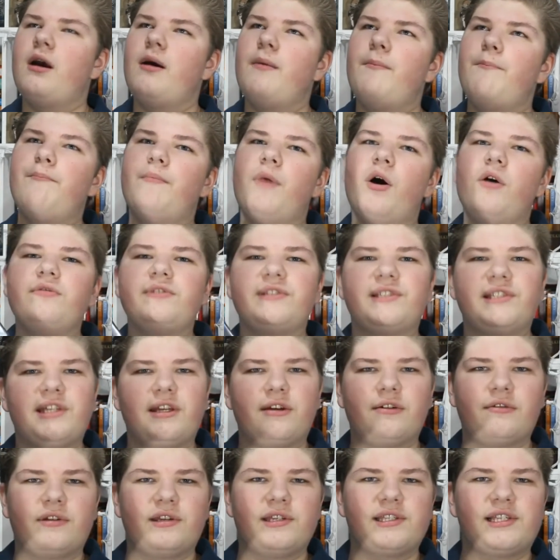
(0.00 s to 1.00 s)
most
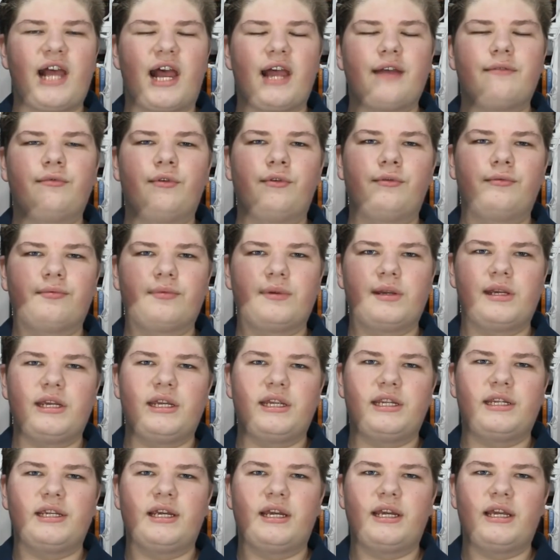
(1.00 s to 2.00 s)
series I will
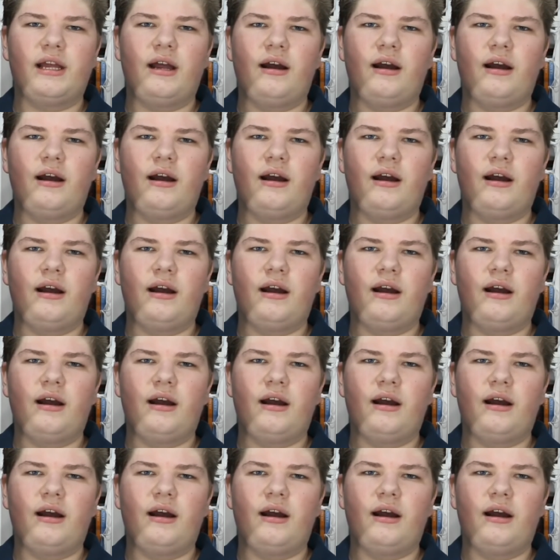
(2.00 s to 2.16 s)
read,